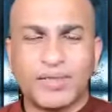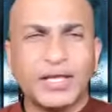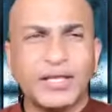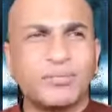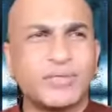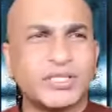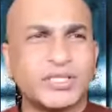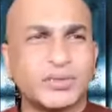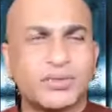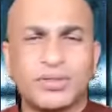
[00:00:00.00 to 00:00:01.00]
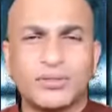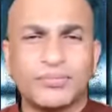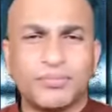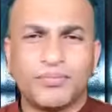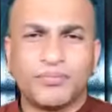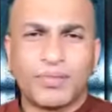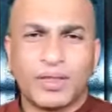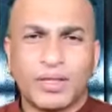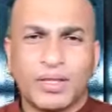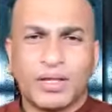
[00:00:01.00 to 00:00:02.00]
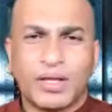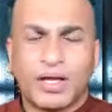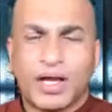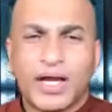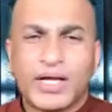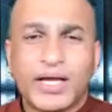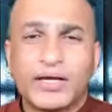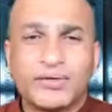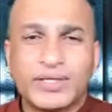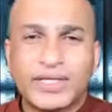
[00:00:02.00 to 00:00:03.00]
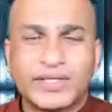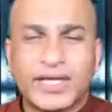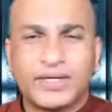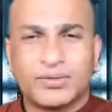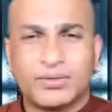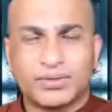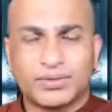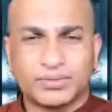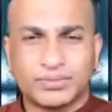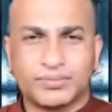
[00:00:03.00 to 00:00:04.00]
And the person told, I cannot tell that also.